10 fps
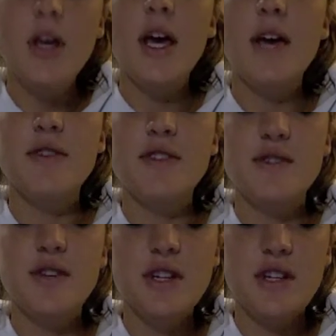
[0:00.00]
If a
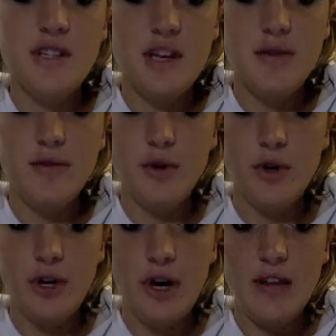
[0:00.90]
student is out of
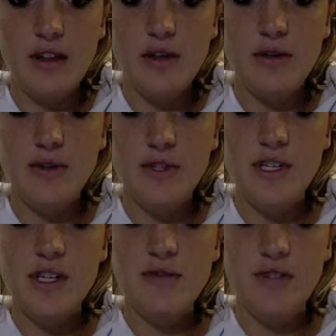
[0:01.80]
order at the
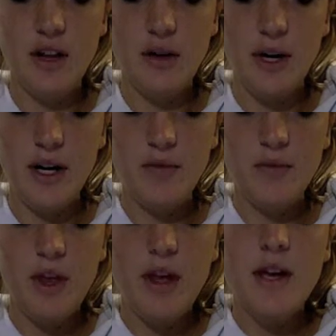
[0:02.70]
University of Delaware,
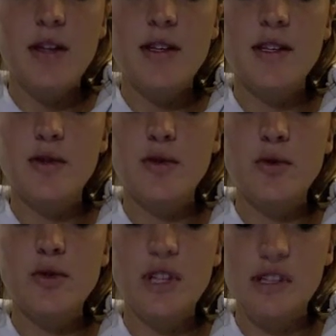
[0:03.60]
the
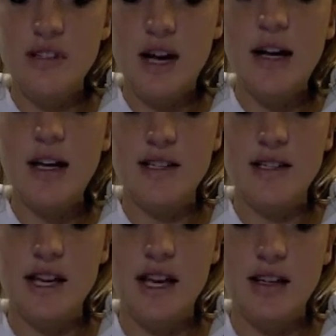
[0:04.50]
school does not
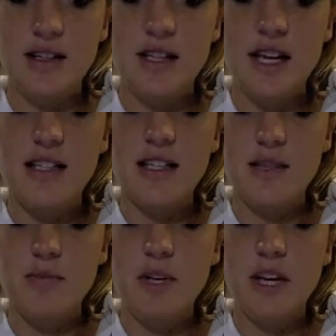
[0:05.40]
hesitate to take
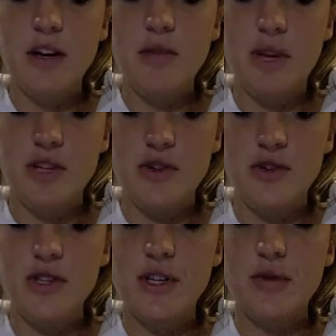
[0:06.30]
disciplinary
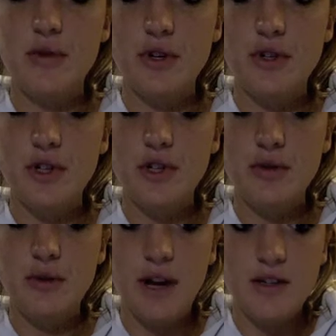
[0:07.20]
measures in order to
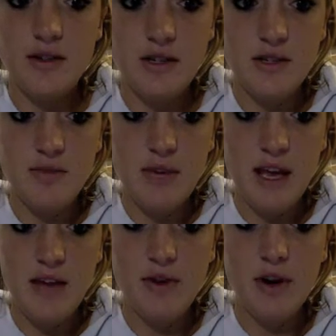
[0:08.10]
correct the
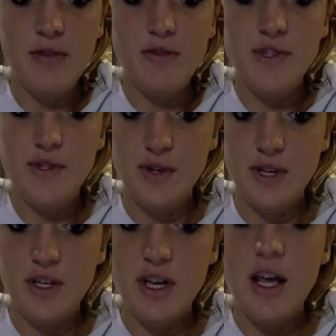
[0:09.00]
behavior of the
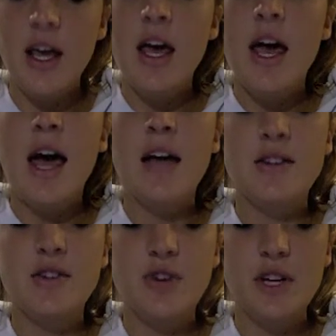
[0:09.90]
student and
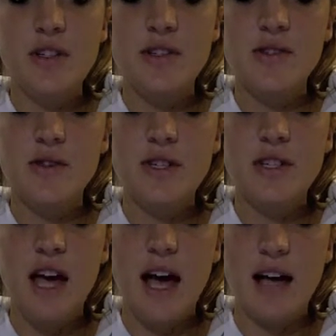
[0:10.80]
to train the student
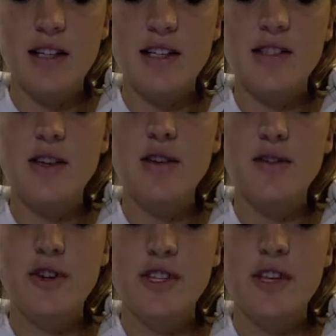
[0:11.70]
to act as the
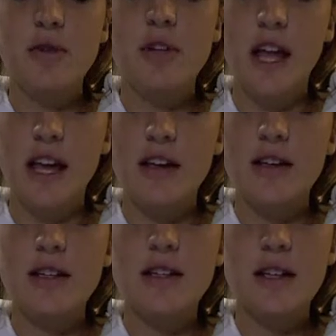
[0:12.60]
university would like
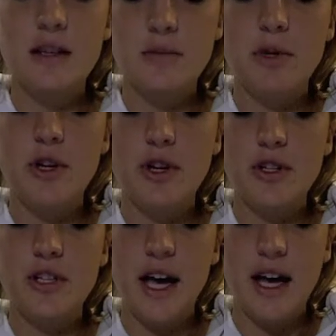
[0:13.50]
him or her
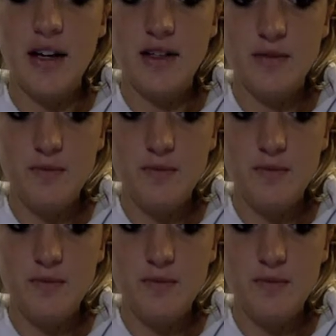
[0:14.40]
to act.